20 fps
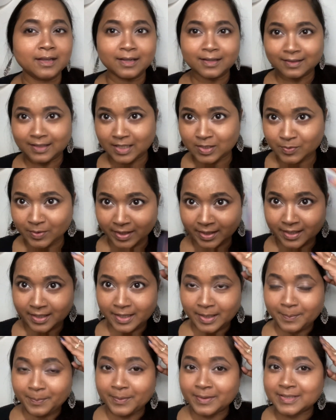That's why I
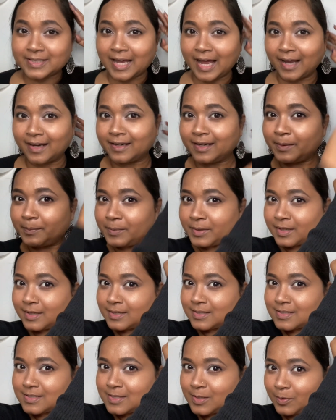keep it handy,
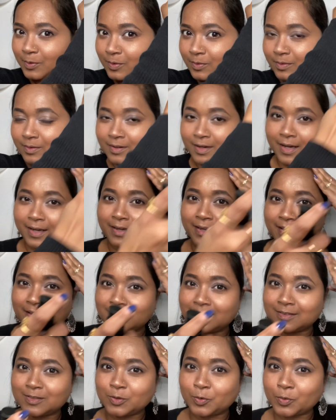because you know I
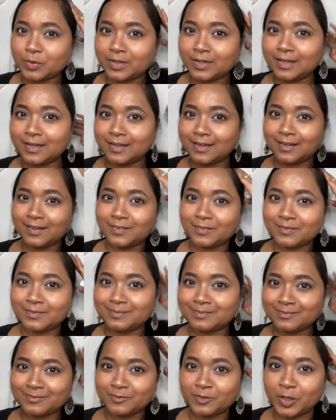can totally
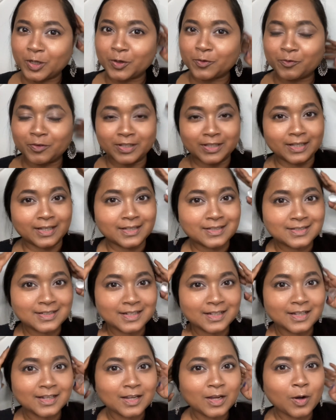work with it
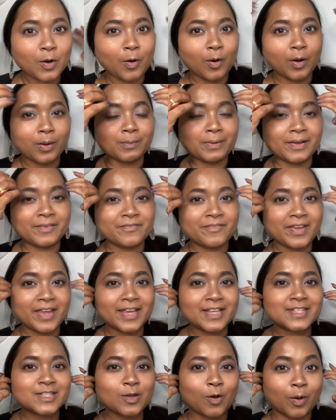on my
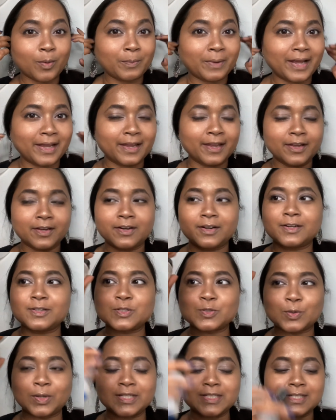face, on my hair.
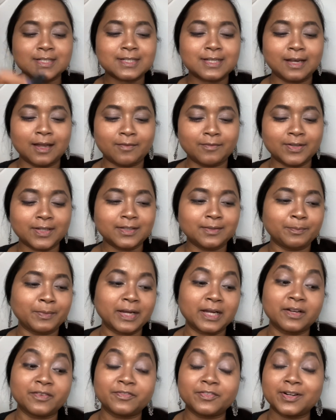So I just love it.
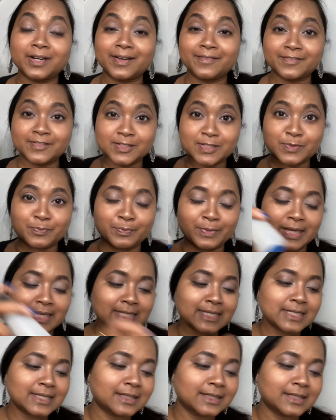Makeup Forever's mist.